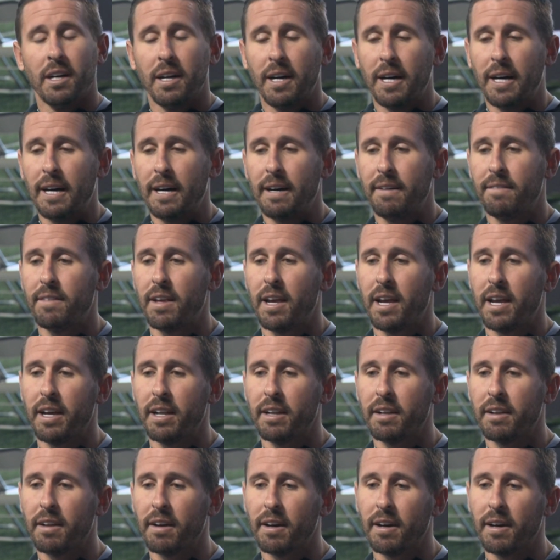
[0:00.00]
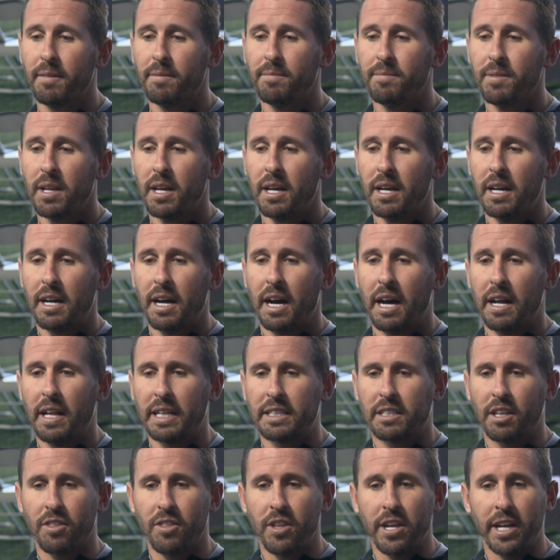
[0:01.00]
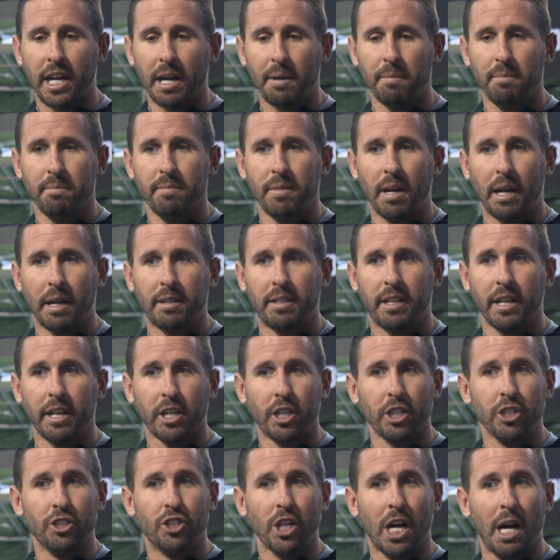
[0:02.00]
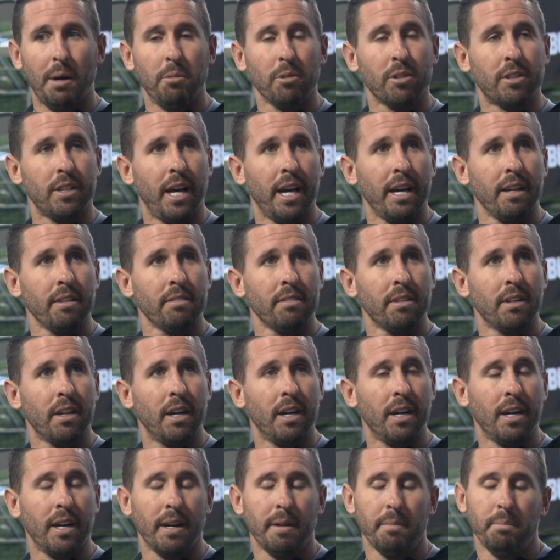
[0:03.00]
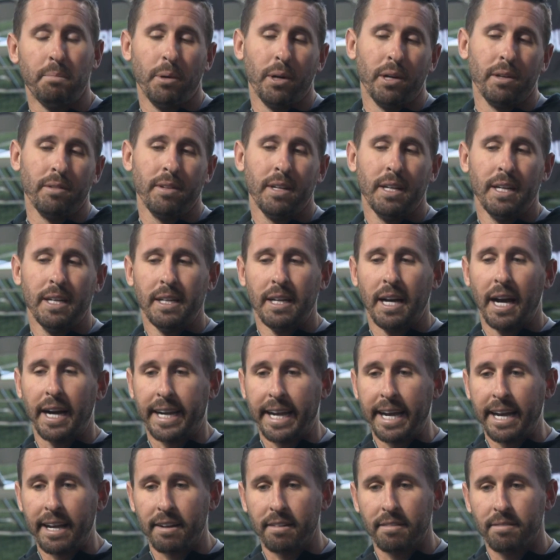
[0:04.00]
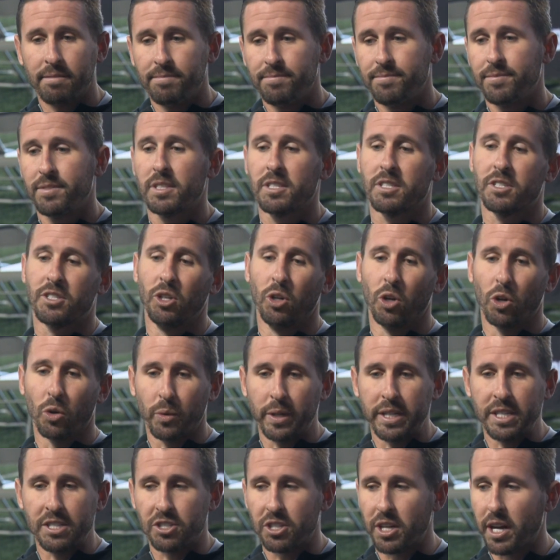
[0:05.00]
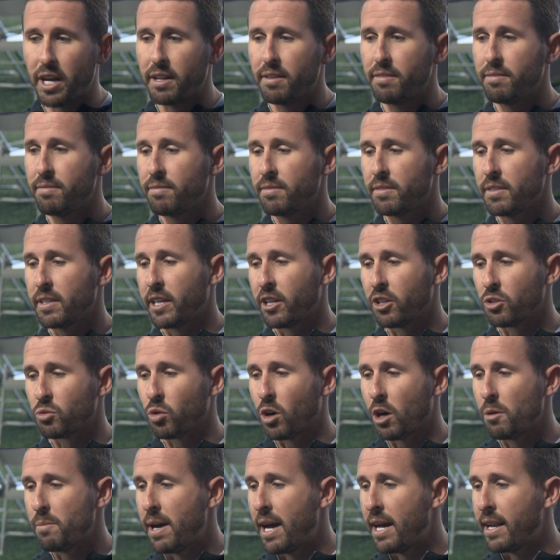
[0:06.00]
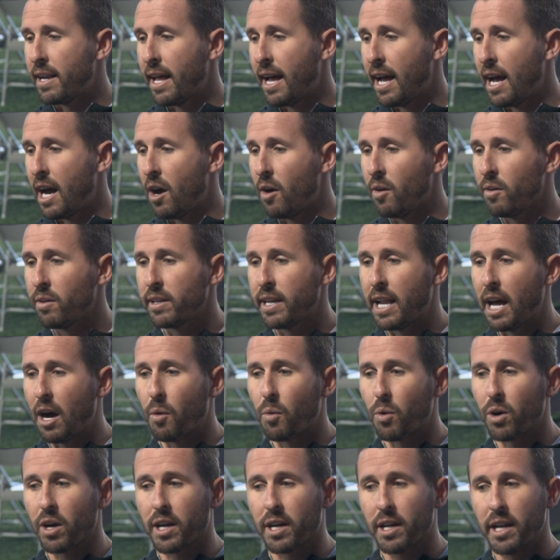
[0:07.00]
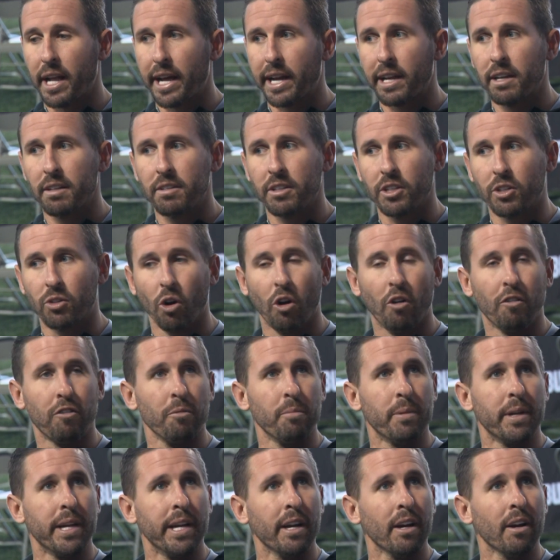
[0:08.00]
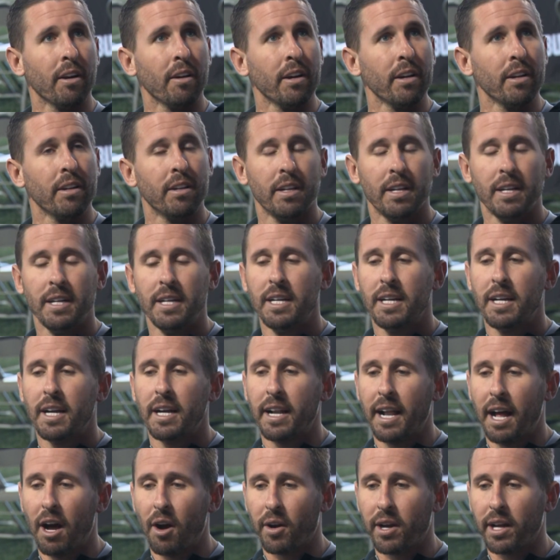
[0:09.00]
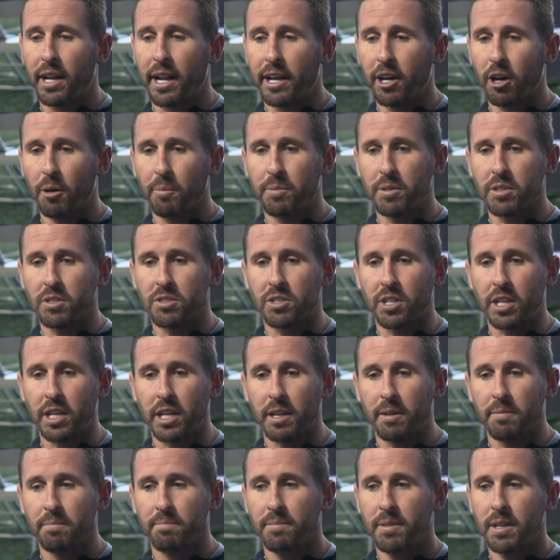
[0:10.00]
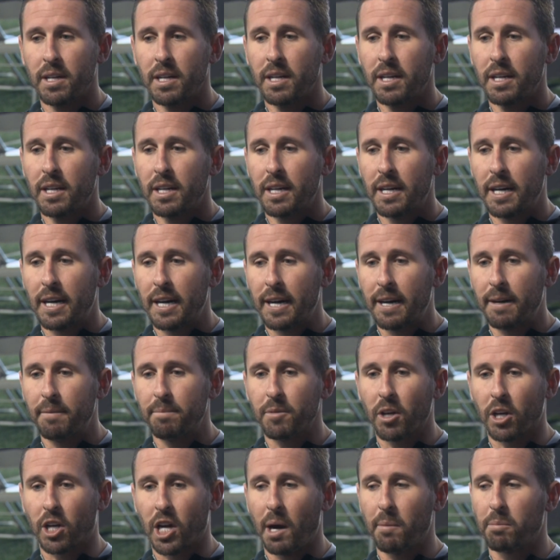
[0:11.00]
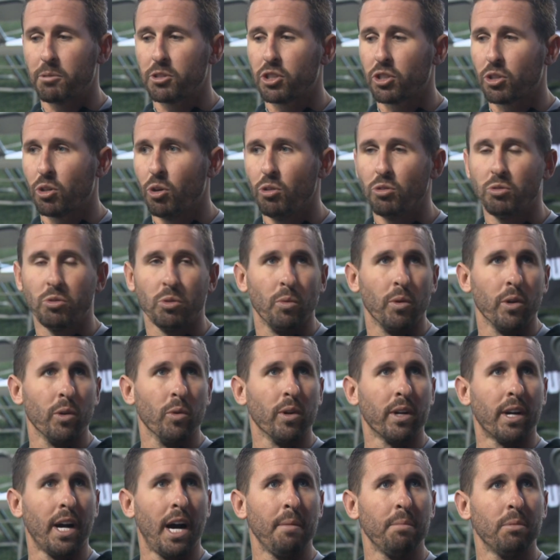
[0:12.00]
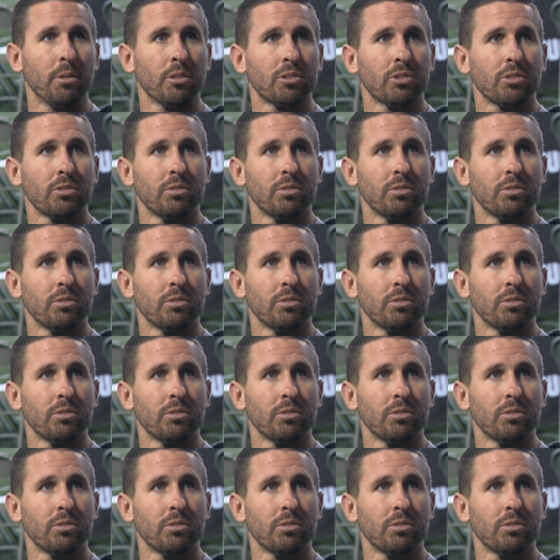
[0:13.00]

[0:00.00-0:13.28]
I like to think I did a good job with that. But again, still a reset. Here's where I'm at now, and now where can I grow from here, and how can I help this team accomplish the goals we want to accomplish.